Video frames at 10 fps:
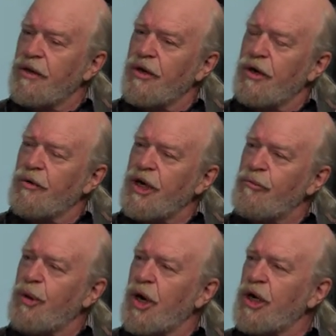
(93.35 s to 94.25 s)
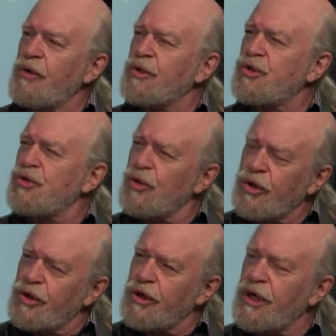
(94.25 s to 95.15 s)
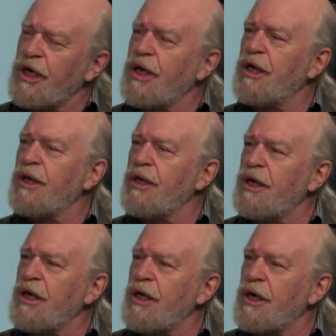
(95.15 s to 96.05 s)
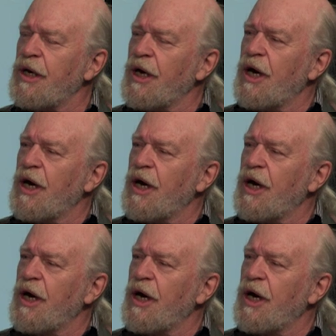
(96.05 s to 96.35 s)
the Green Party was snookered in the